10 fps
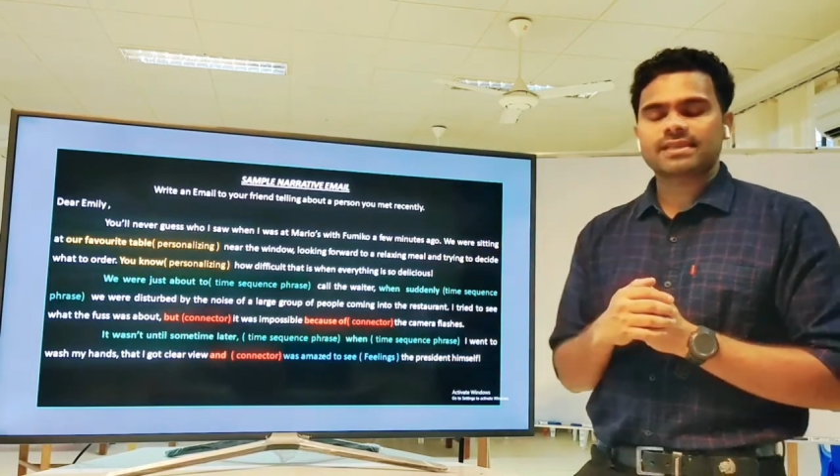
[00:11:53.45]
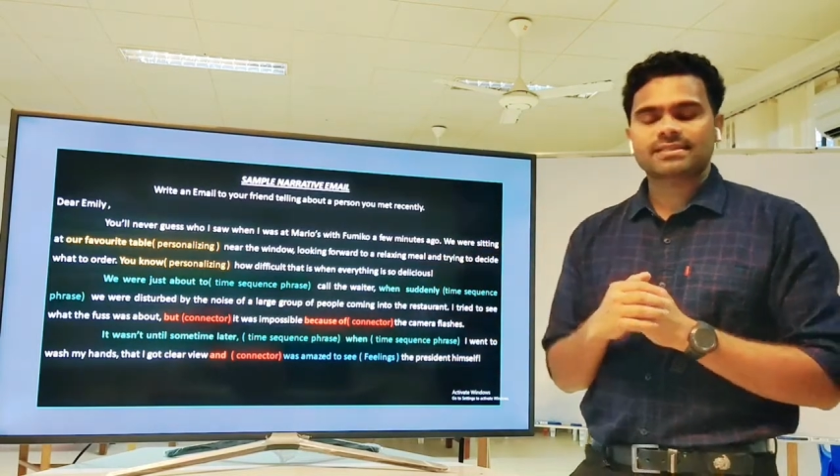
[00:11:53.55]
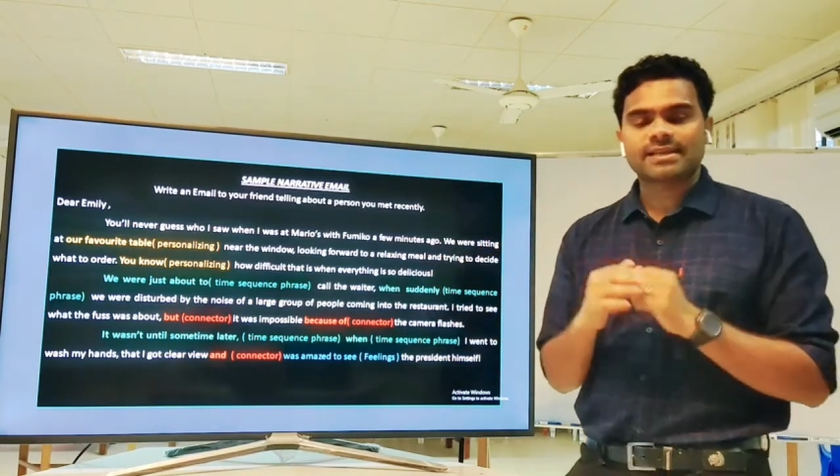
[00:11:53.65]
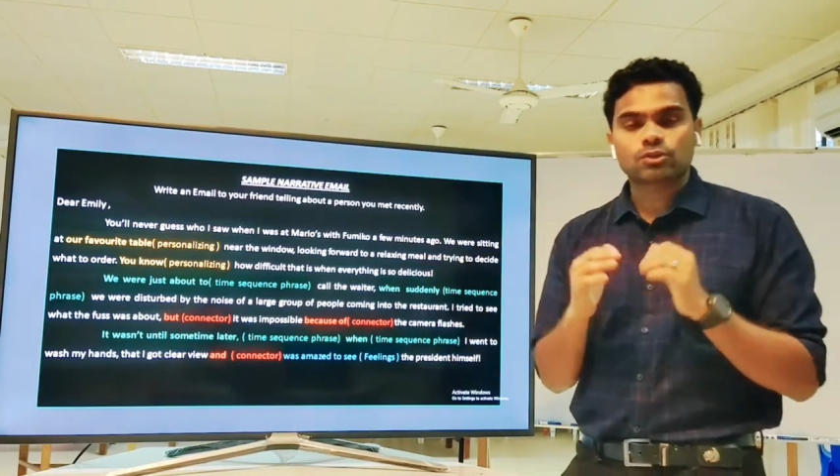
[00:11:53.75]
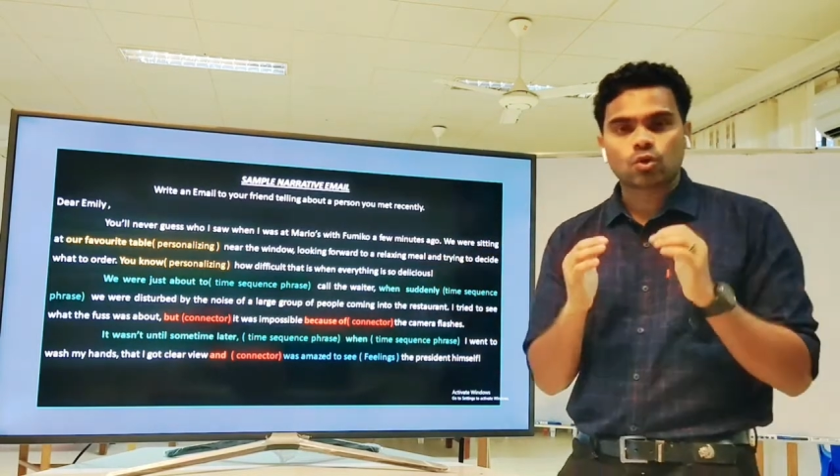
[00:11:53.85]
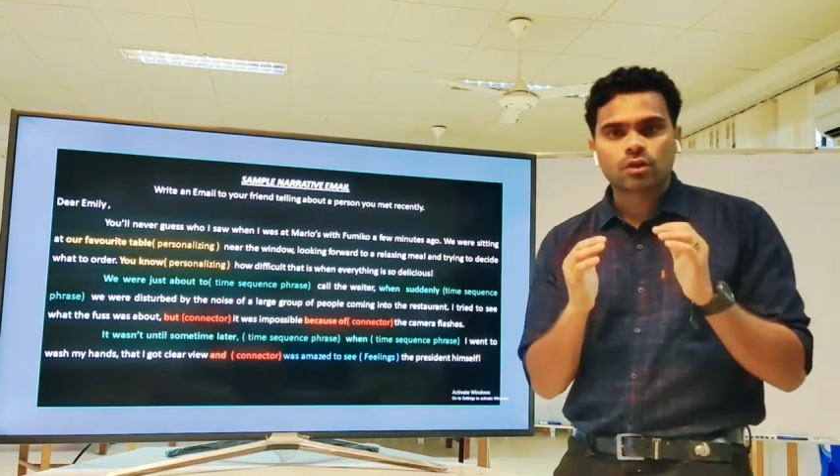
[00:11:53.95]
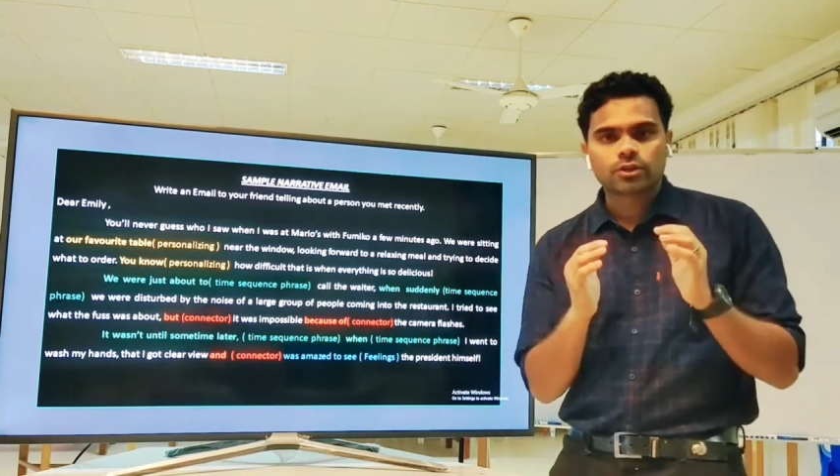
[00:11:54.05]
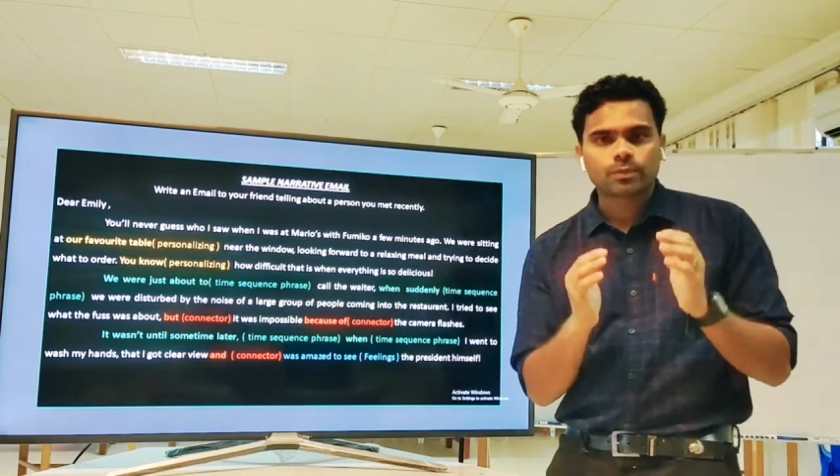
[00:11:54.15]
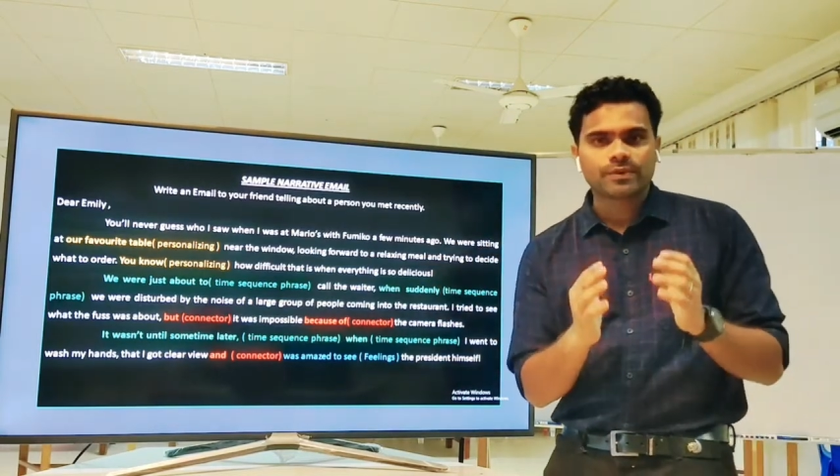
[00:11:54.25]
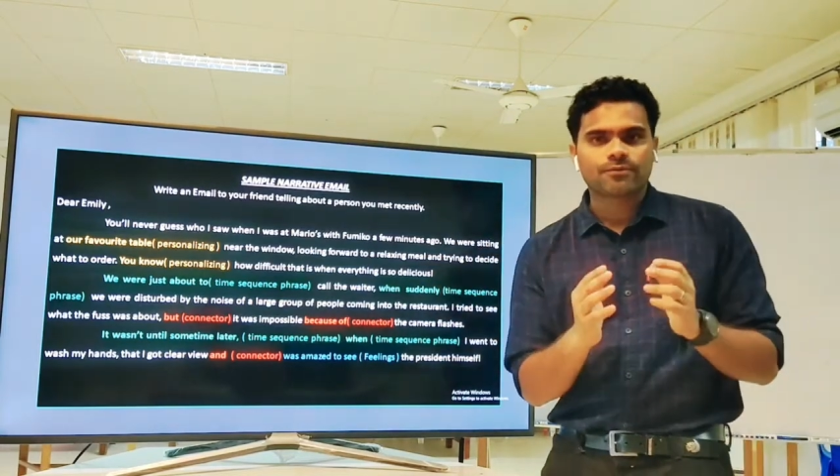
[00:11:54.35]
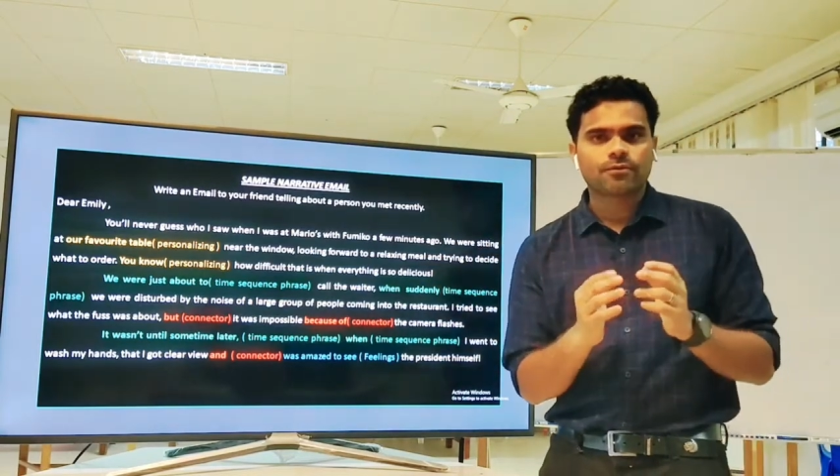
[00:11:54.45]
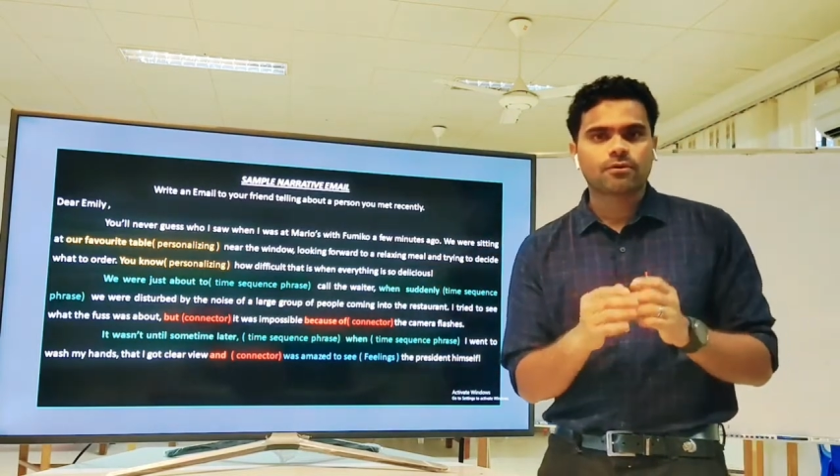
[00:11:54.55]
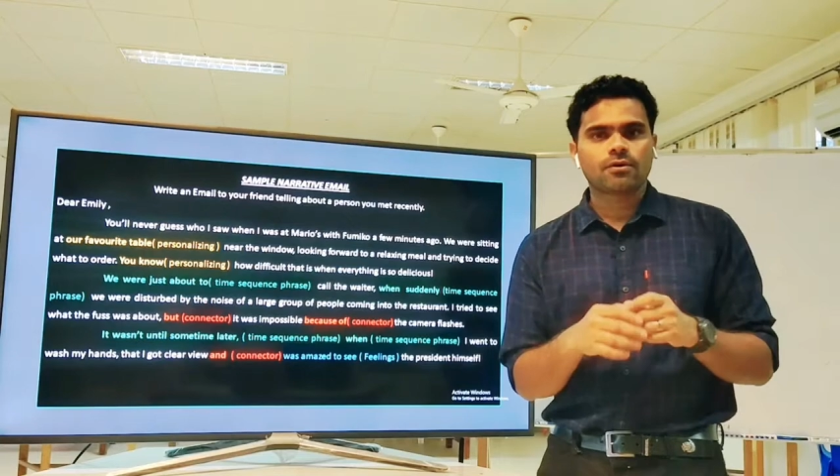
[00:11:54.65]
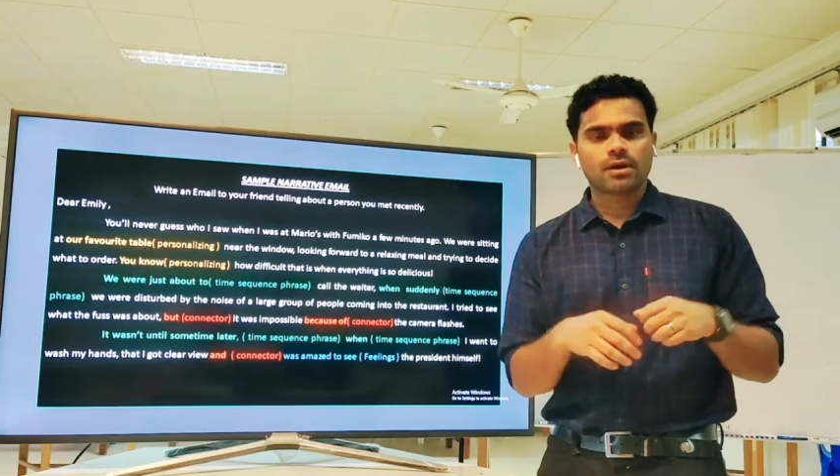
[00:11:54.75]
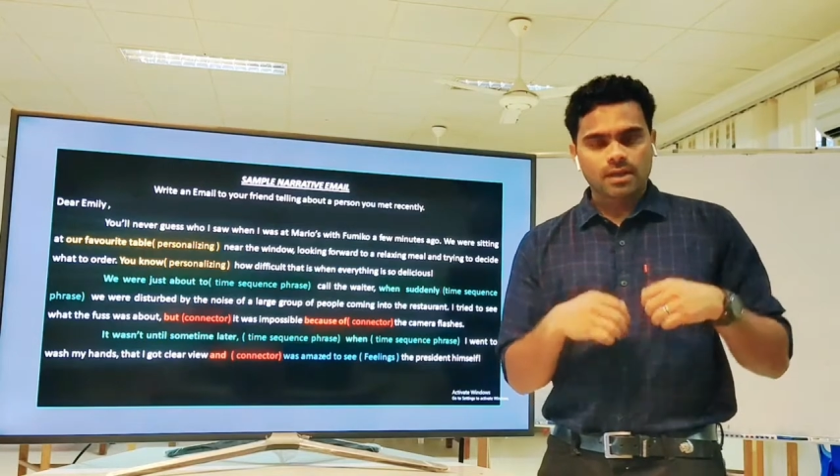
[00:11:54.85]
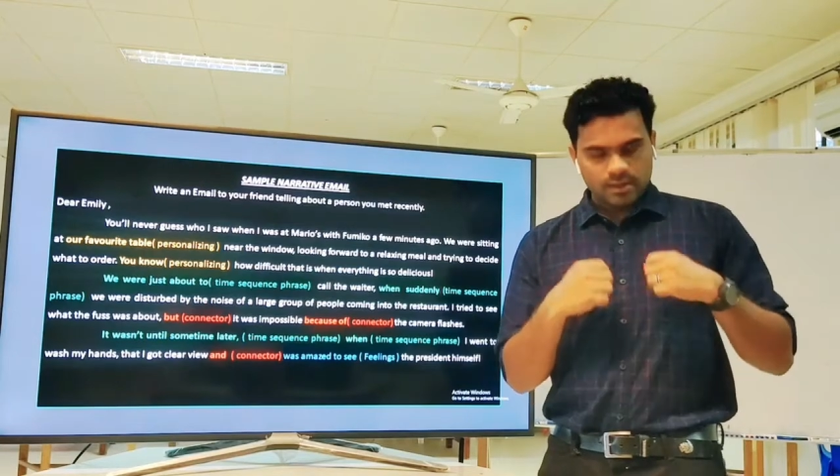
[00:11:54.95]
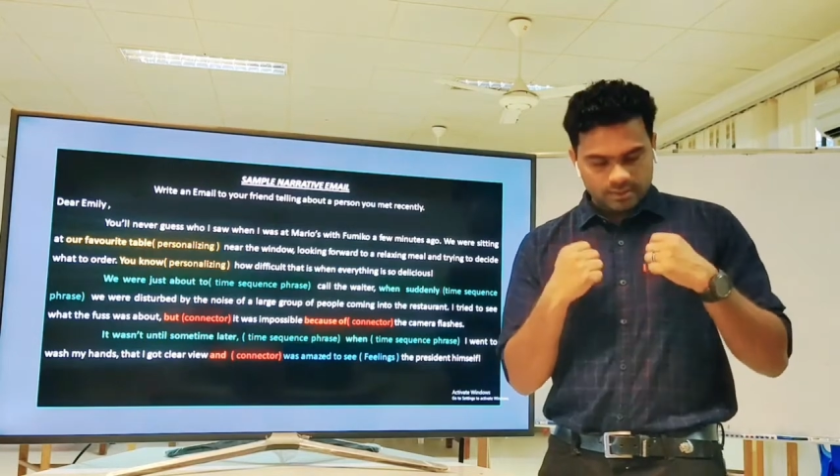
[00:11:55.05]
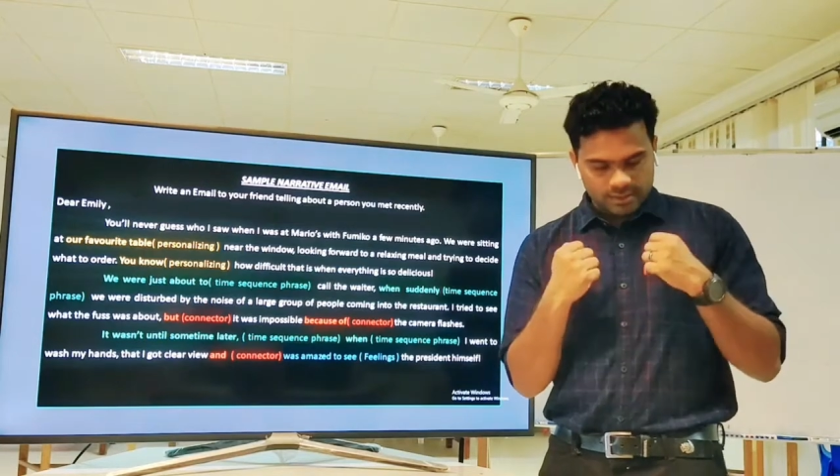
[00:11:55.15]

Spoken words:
As I told you before,